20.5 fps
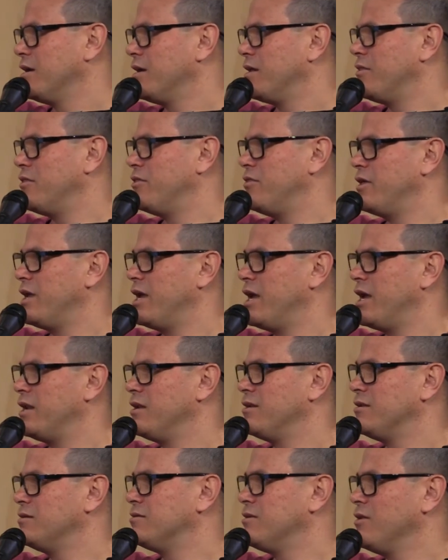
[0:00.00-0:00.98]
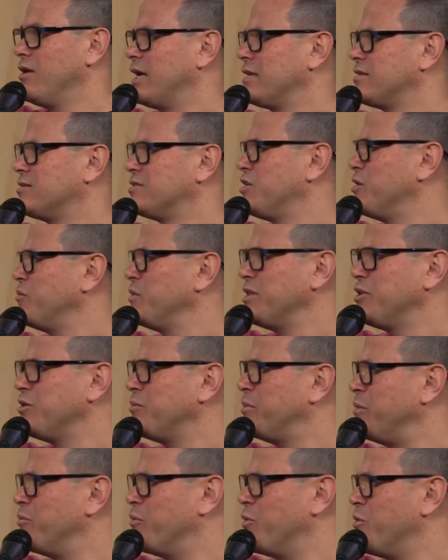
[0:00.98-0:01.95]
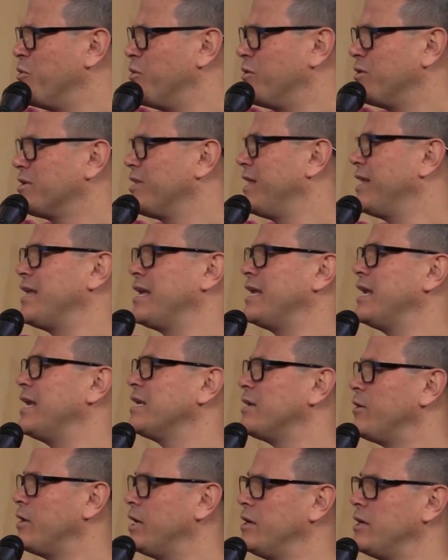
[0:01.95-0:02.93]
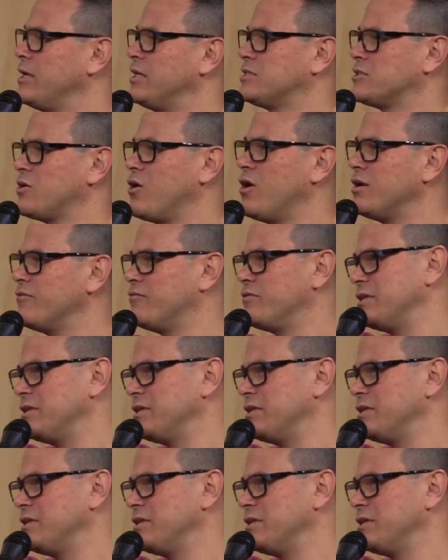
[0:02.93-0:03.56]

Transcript: then like, tell me a little bit more. Like, it's kind of